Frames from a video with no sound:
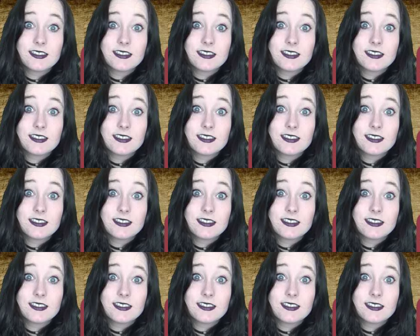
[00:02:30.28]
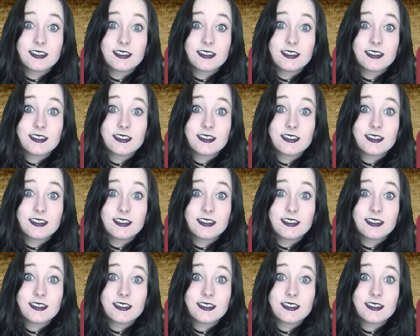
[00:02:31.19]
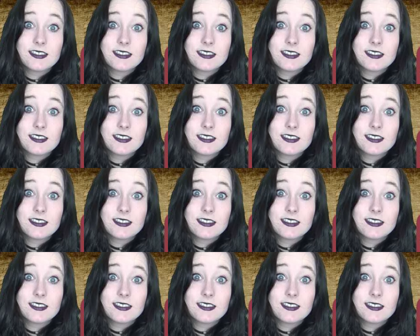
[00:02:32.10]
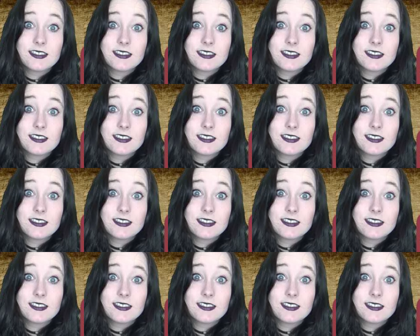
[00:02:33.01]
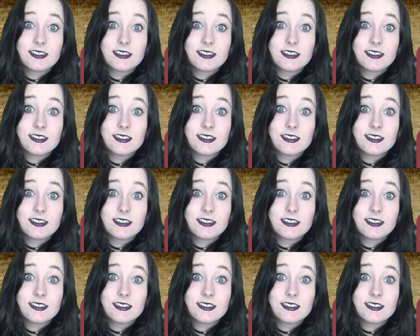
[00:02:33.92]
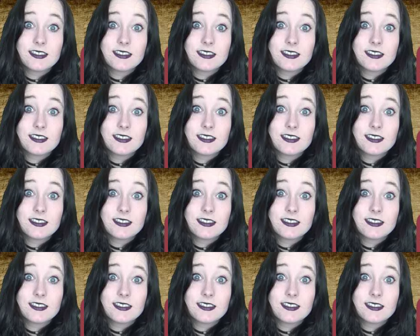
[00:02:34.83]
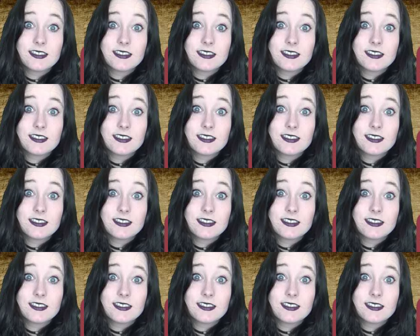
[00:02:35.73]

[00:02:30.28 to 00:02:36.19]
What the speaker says: (no lip movement)